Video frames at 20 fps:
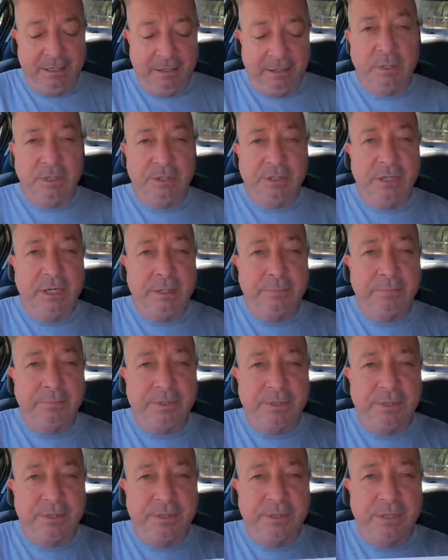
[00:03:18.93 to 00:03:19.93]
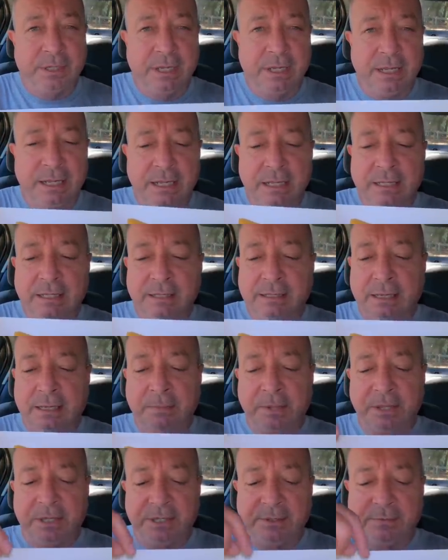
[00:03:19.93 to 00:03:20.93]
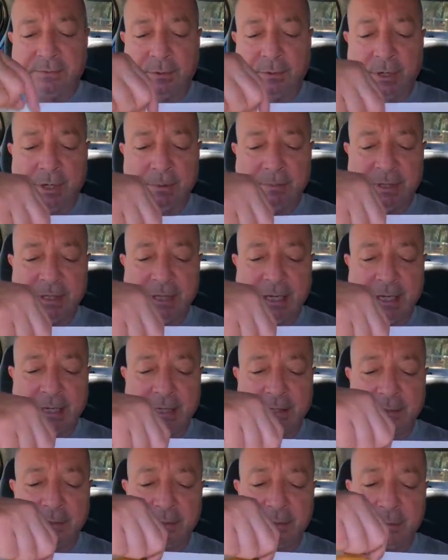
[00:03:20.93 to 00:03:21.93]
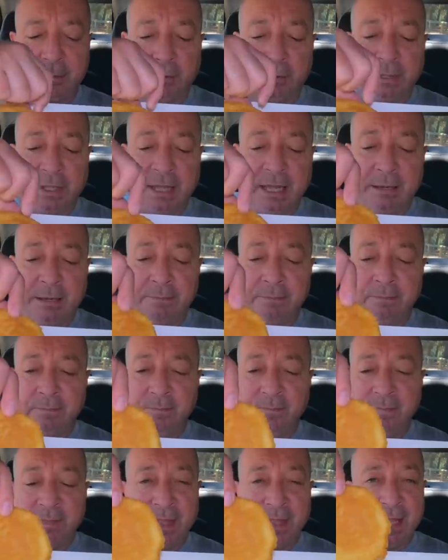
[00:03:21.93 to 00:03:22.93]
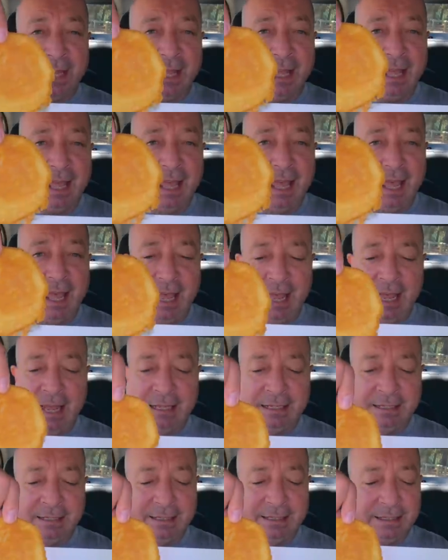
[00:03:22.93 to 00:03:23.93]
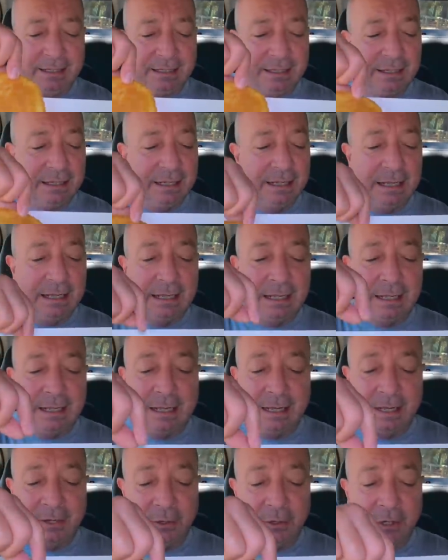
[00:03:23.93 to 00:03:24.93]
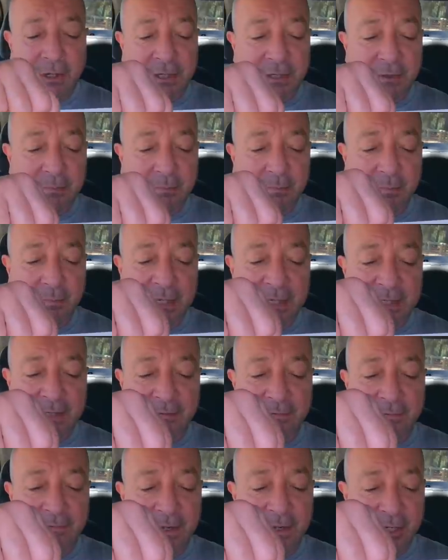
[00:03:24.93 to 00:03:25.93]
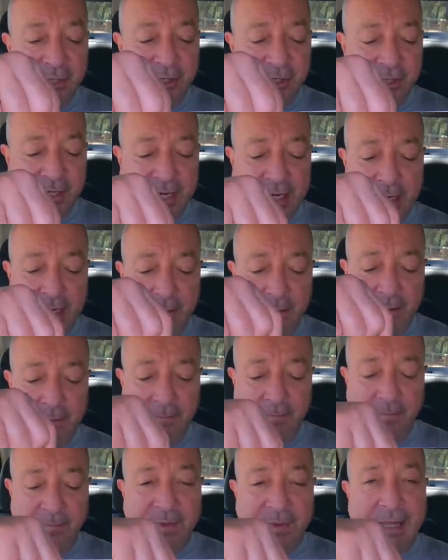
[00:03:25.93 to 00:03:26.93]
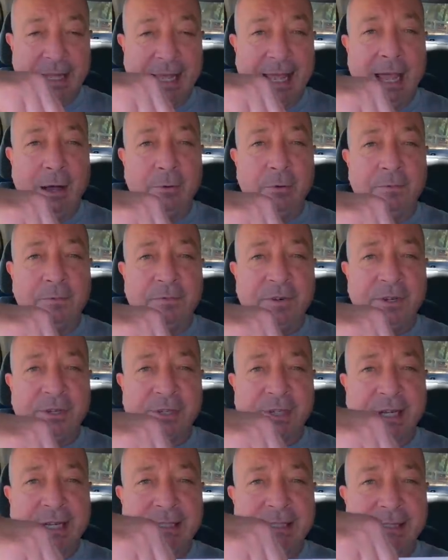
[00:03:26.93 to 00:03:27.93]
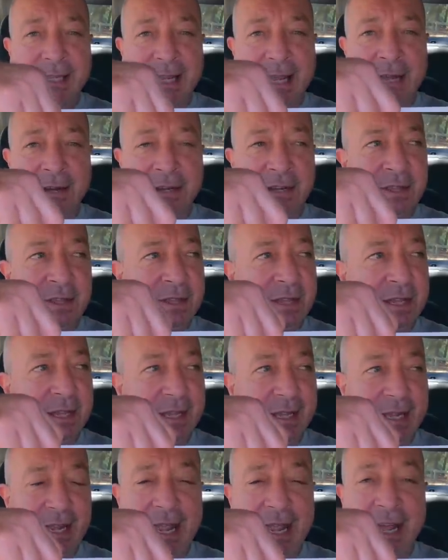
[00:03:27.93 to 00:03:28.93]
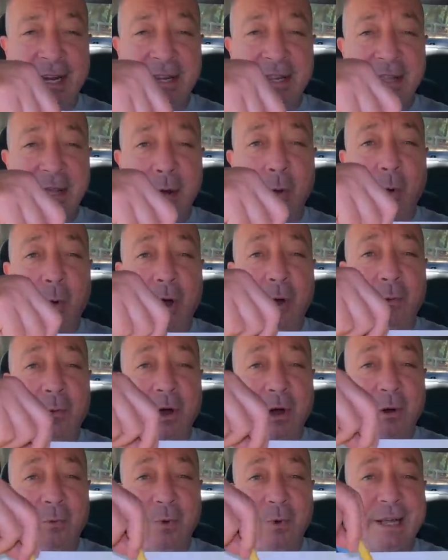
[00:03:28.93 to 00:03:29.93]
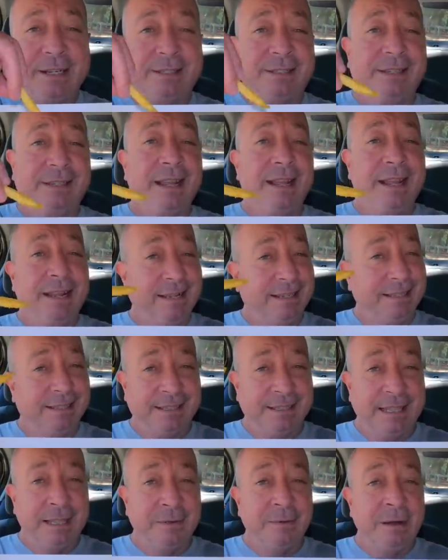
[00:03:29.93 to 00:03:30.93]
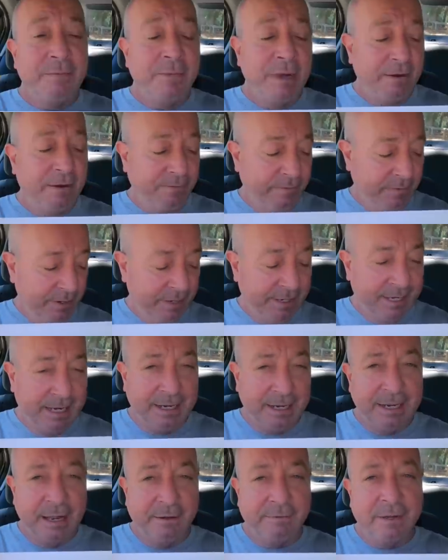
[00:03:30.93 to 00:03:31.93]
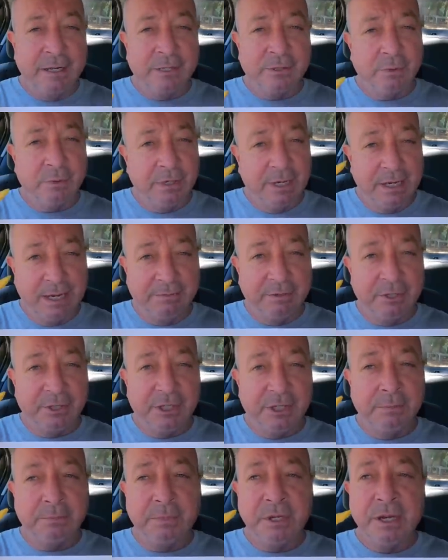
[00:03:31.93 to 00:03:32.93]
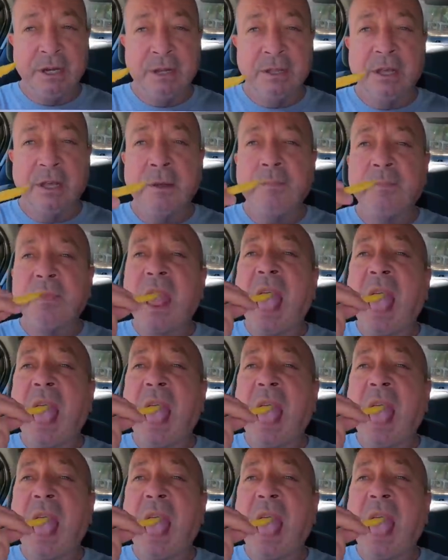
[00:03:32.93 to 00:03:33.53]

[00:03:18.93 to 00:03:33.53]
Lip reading: with chips, some of these fried potatoes, two of them, and a nice piece of fish. Now, how will fish taste out in the wild, wild west? There's only one way to find out. Now, folks, we've got to have a chip, you know that.